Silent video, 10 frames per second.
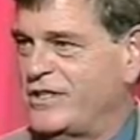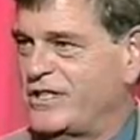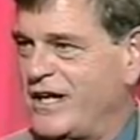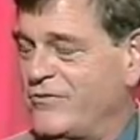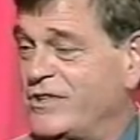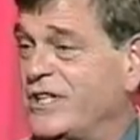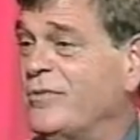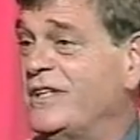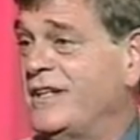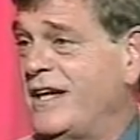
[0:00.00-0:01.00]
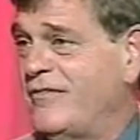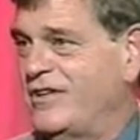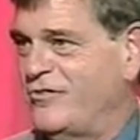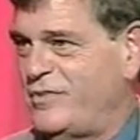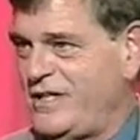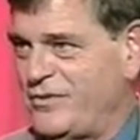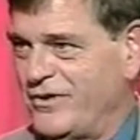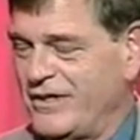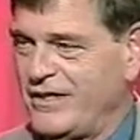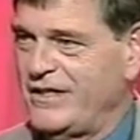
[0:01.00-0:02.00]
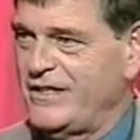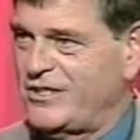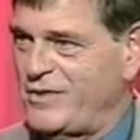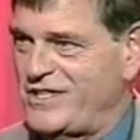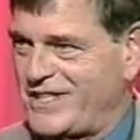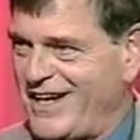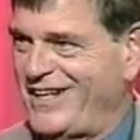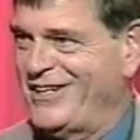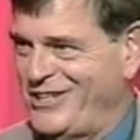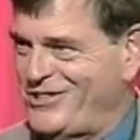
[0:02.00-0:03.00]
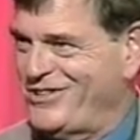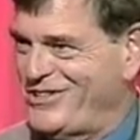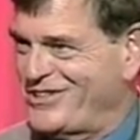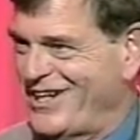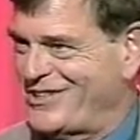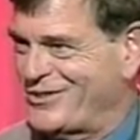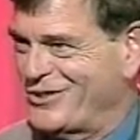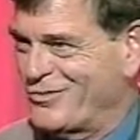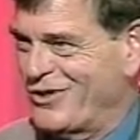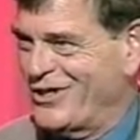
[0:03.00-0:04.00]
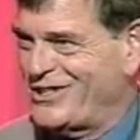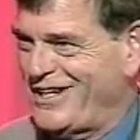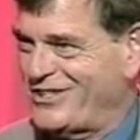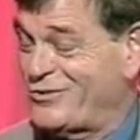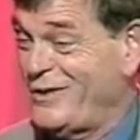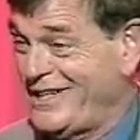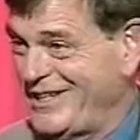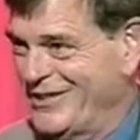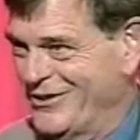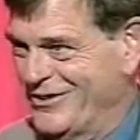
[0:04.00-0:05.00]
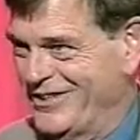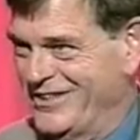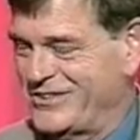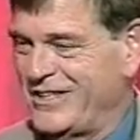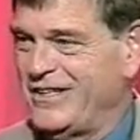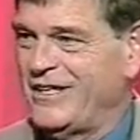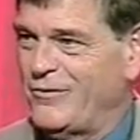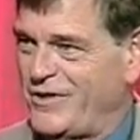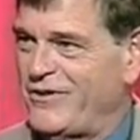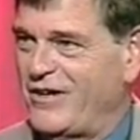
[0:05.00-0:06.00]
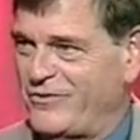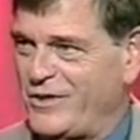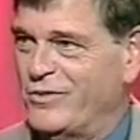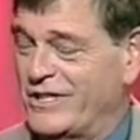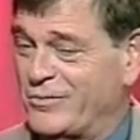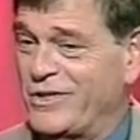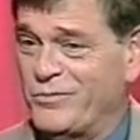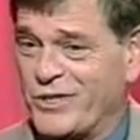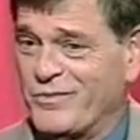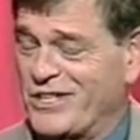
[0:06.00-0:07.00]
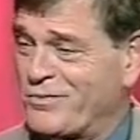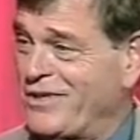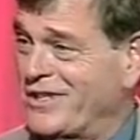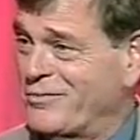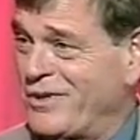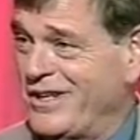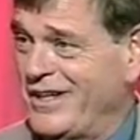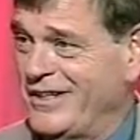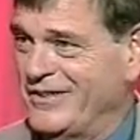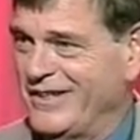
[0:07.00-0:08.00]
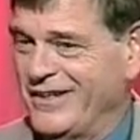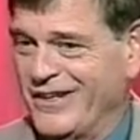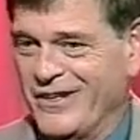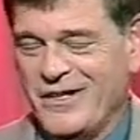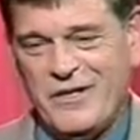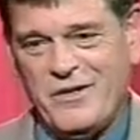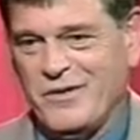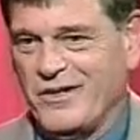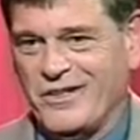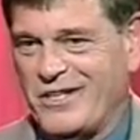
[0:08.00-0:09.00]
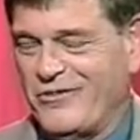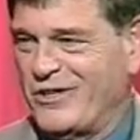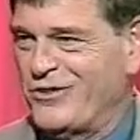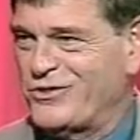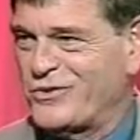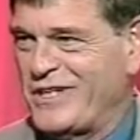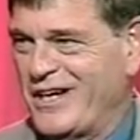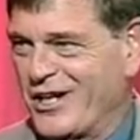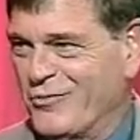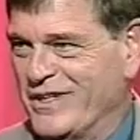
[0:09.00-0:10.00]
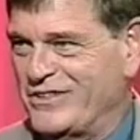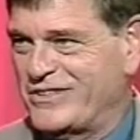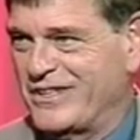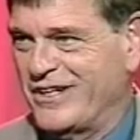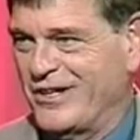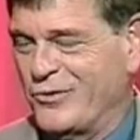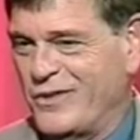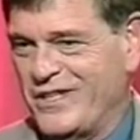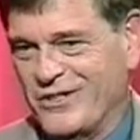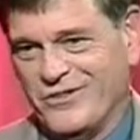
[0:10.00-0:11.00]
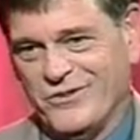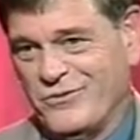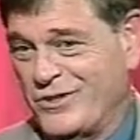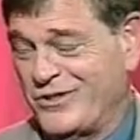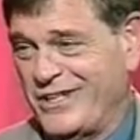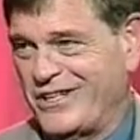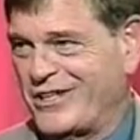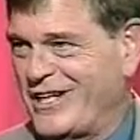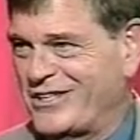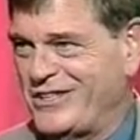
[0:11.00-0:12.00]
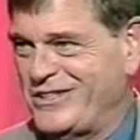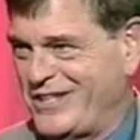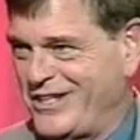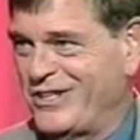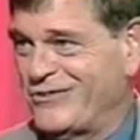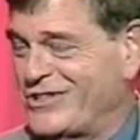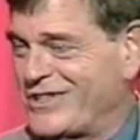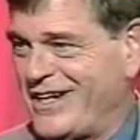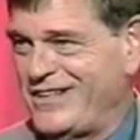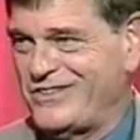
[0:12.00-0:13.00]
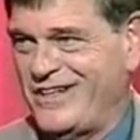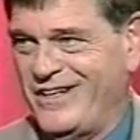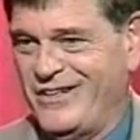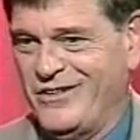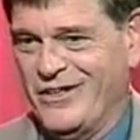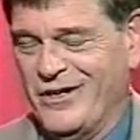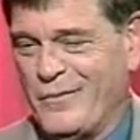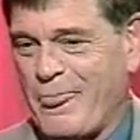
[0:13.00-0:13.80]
staff. We simply didn't have enough people to be standing at each of these sites during the broadcast tweaking on this, right. And we found VBrick to be pretty much plug and play. Given those three elements, we're interconnecting 10 different sites, and